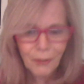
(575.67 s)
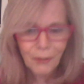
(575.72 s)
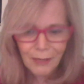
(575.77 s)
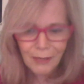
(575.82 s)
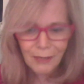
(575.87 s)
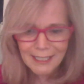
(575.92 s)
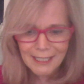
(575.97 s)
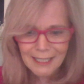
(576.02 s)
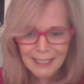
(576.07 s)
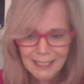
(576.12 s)

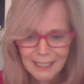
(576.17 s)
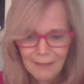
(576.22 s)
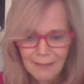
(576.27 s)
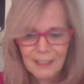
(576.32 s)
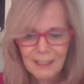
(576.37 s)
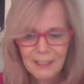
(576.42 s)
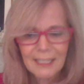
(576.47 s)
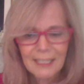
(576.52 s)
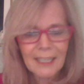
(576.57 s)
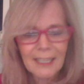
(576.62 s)

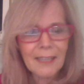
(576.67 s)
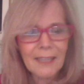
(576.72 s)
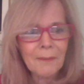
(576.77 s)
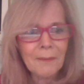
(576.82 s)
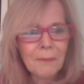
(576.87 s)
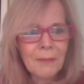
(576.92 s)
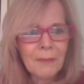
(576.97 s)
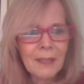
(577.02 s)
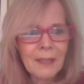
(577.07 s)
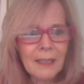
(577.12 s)

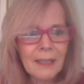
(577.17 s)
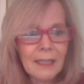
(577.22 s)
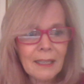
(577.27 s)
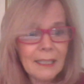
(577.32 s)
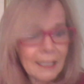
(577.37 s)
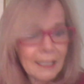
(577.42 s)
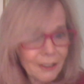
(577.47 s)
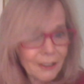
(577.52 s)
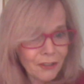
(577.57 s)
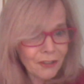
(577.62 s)
creativity,
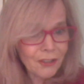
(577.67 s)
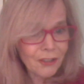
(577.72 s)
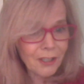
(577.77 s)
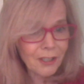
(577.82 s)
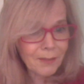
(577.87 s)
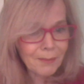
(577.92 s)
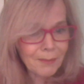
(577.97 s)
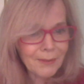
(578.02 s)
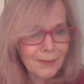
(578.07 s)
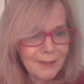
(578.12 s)

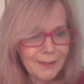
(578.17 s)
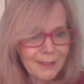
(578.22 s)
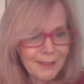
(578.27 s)
leadership.